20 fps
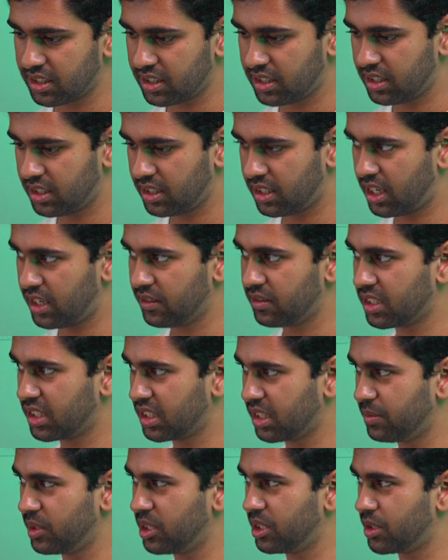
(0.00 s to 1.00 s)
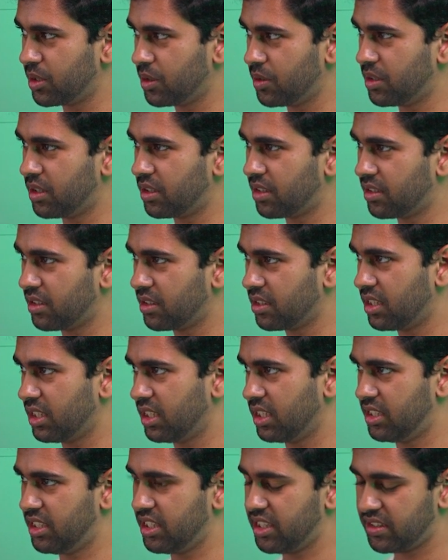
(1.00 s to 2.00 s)
I was able to
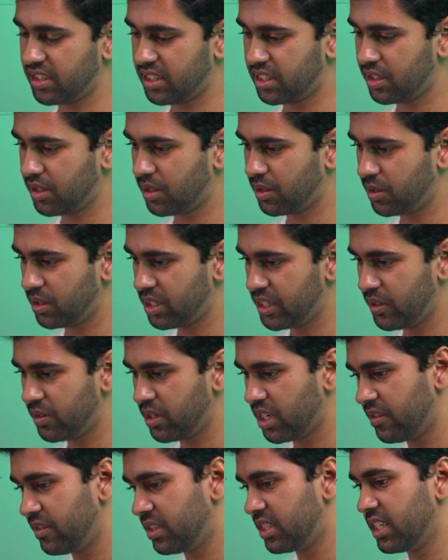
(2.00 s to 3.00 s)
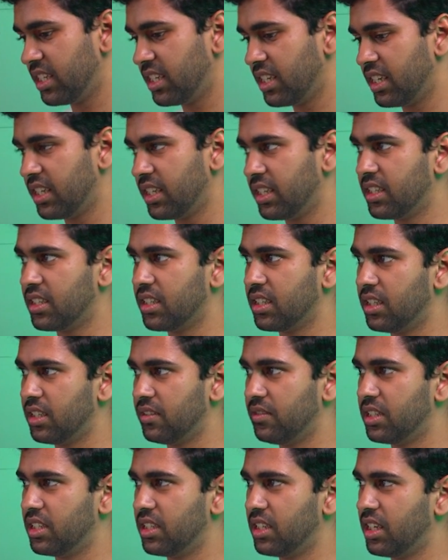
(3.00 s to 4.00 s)
generate the whole UI within like
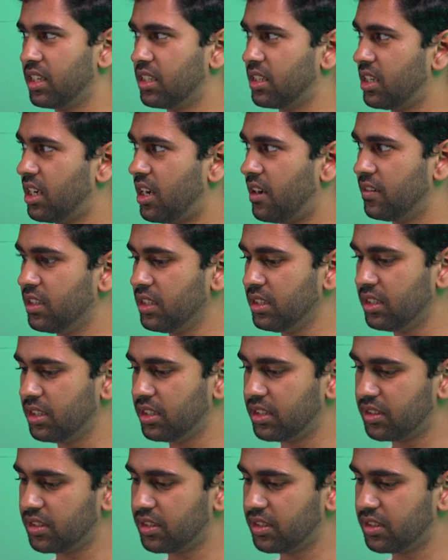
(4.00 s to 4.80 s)
an hour,